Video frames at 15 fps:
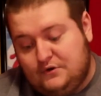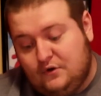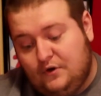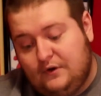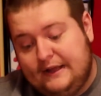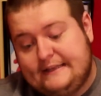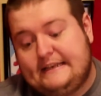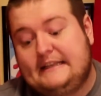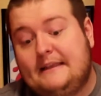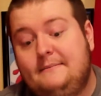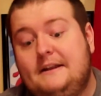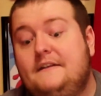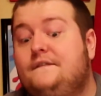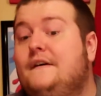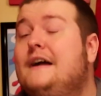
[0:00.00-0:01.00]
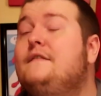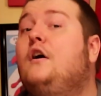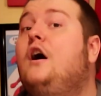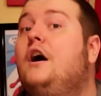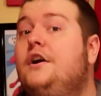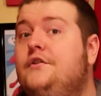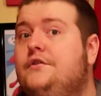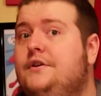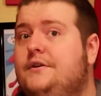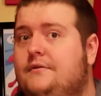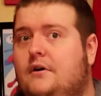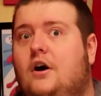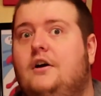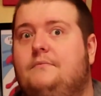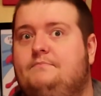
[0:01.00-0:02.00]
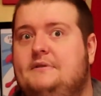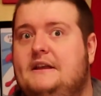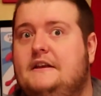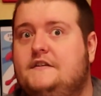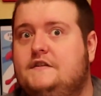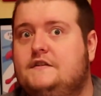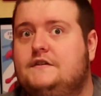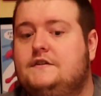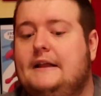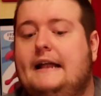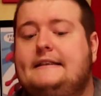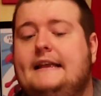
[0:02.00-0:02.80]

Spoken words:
cool. It's a limited 500 art piece. So that's